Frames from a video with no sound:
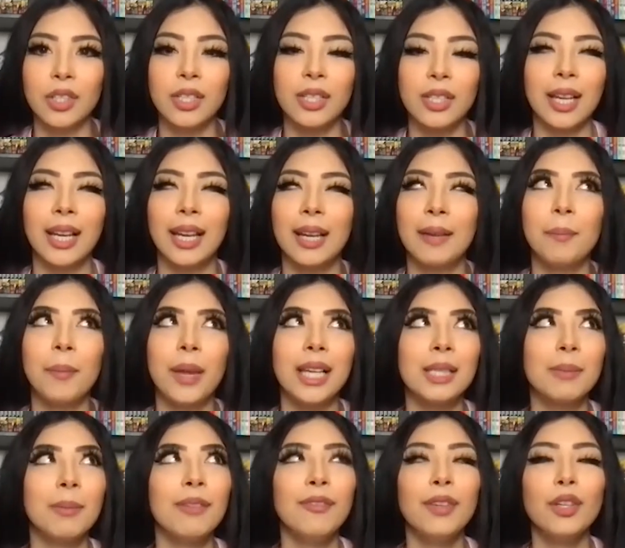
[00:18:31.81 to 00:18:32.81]
just like, it
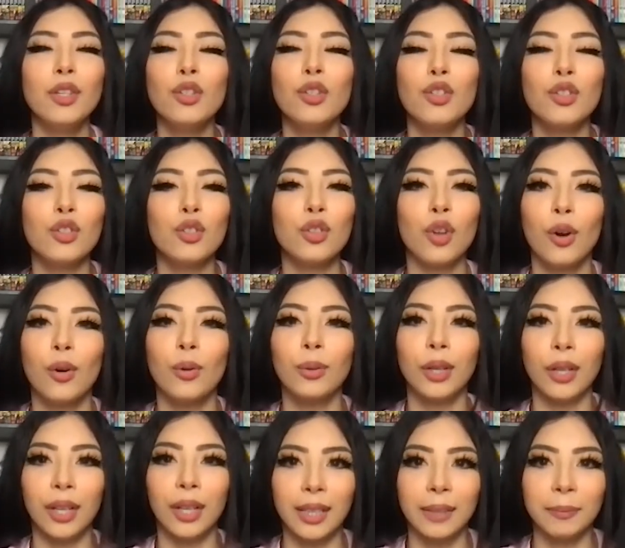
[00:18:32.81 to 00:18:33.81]
makes me feel so
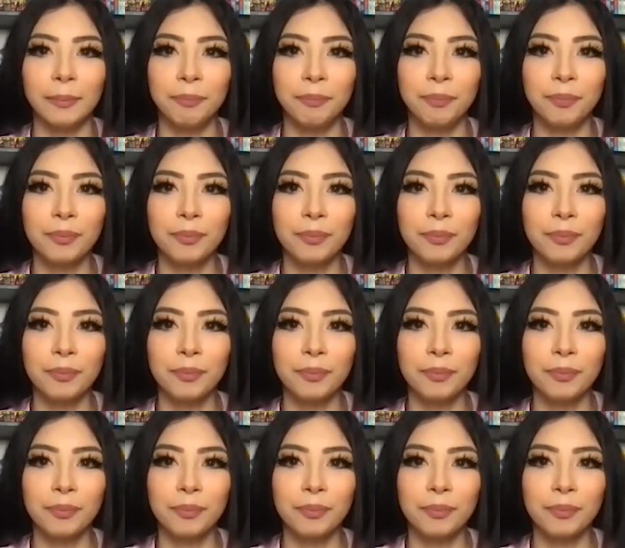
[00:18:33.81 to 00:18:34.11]
good.